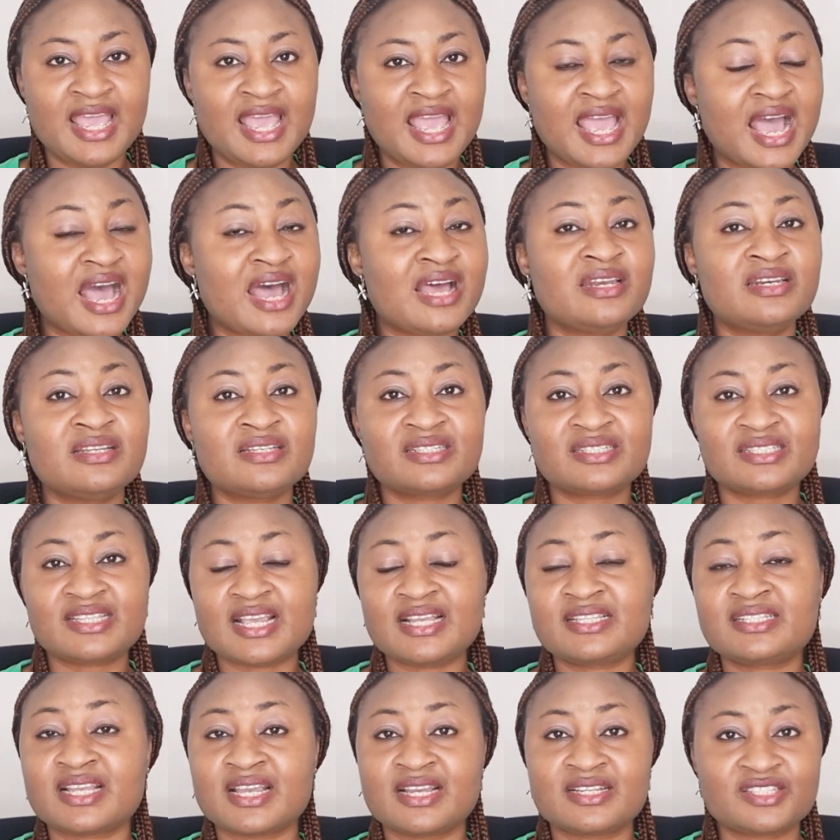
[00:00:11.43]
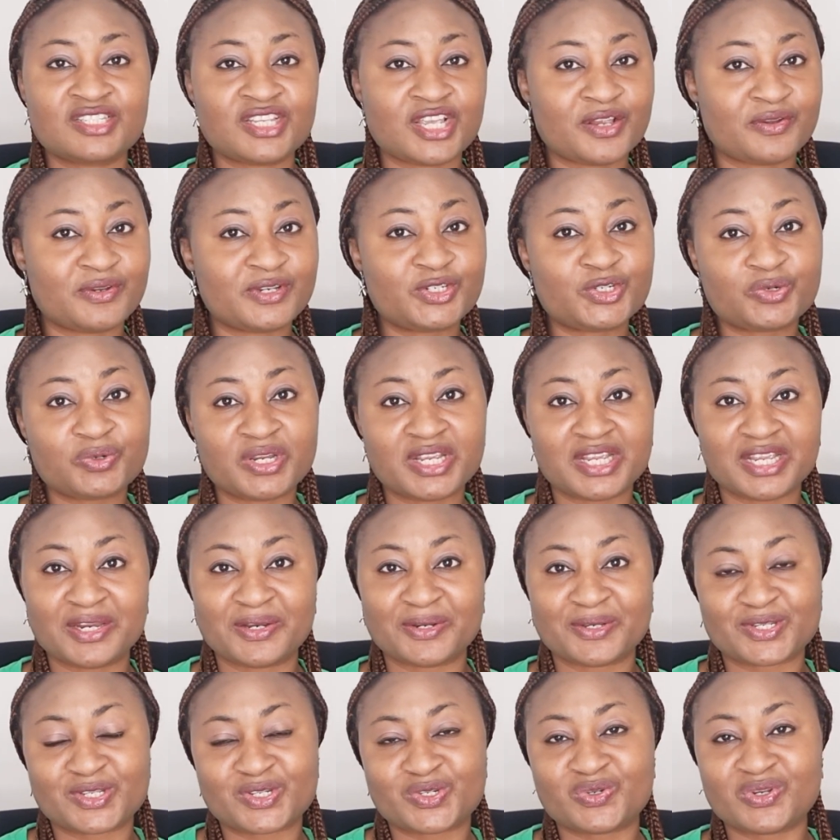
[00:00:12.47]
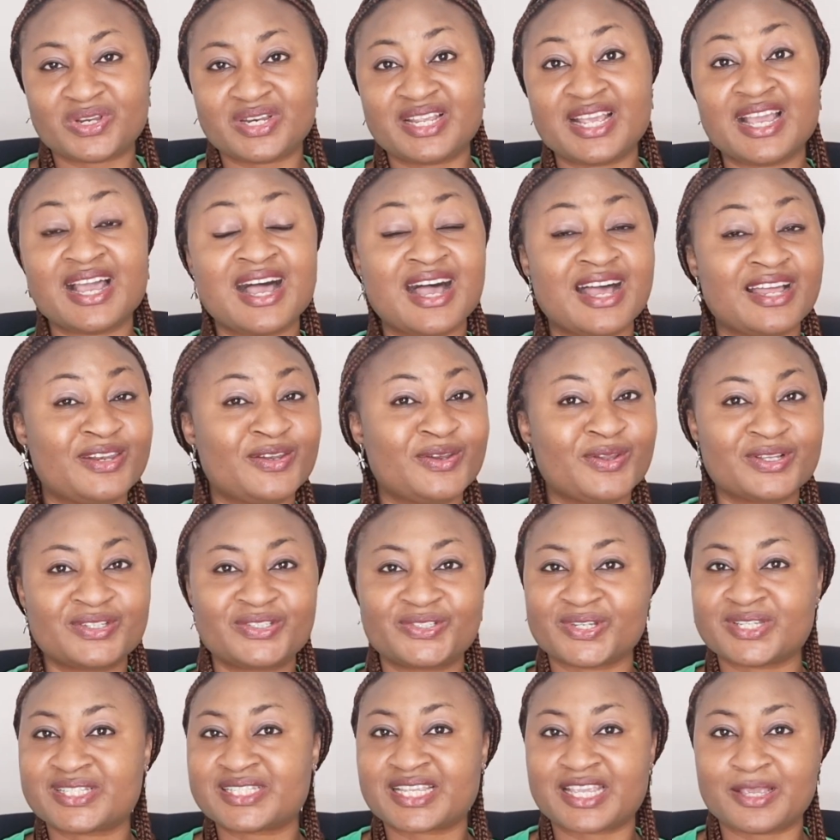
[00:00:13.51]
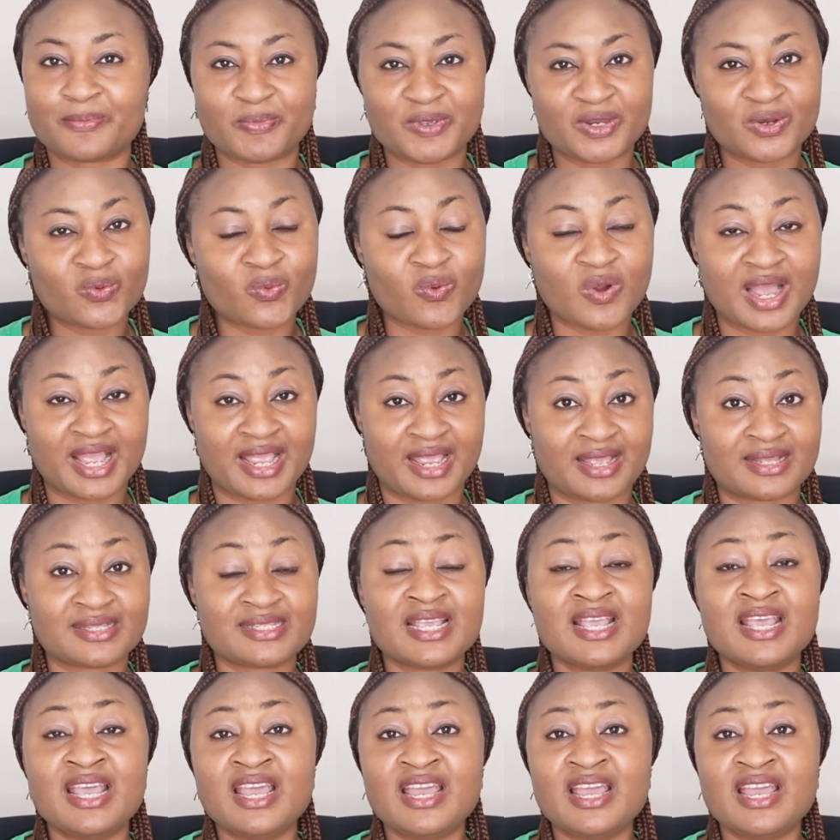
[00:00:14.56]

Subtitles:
And the states and territory in Australia are not just keeping quiet,